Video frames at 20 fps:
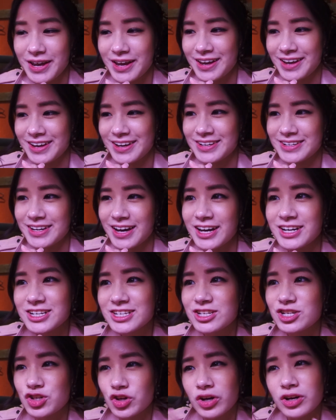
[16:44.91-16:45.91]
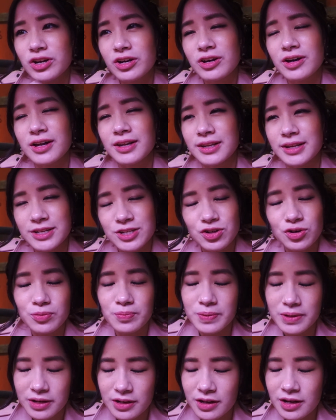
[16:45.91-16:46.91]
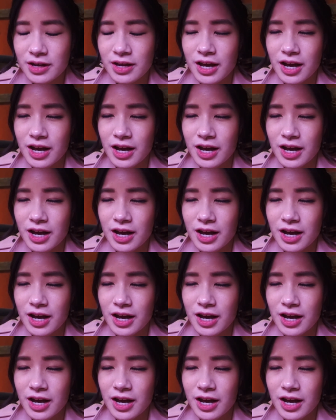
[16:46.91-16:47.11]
and I just showed her a little bit